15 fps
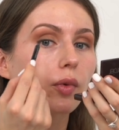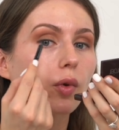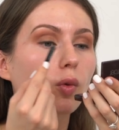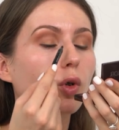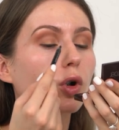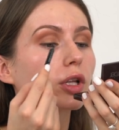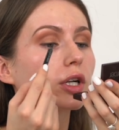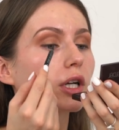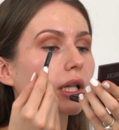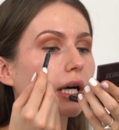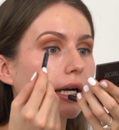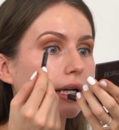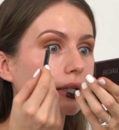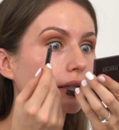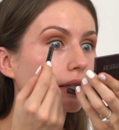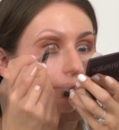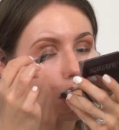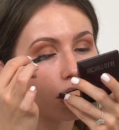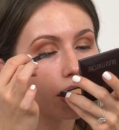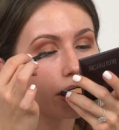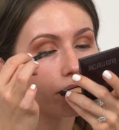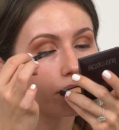waterline.
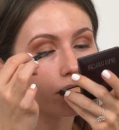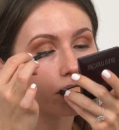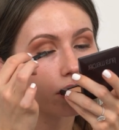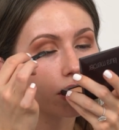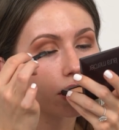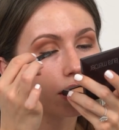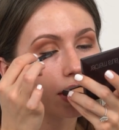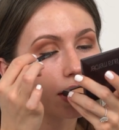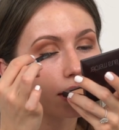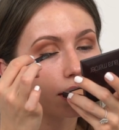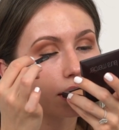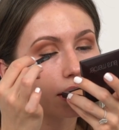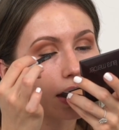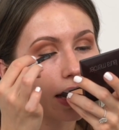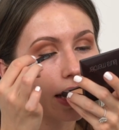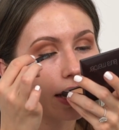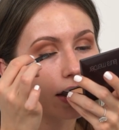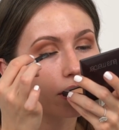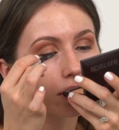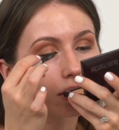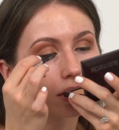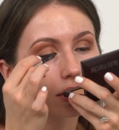And really take
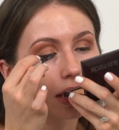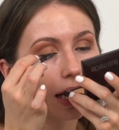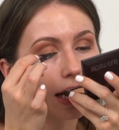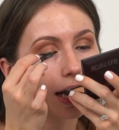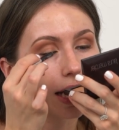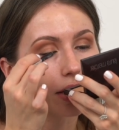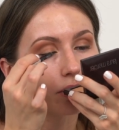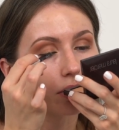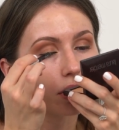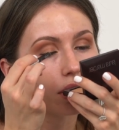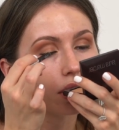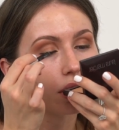your time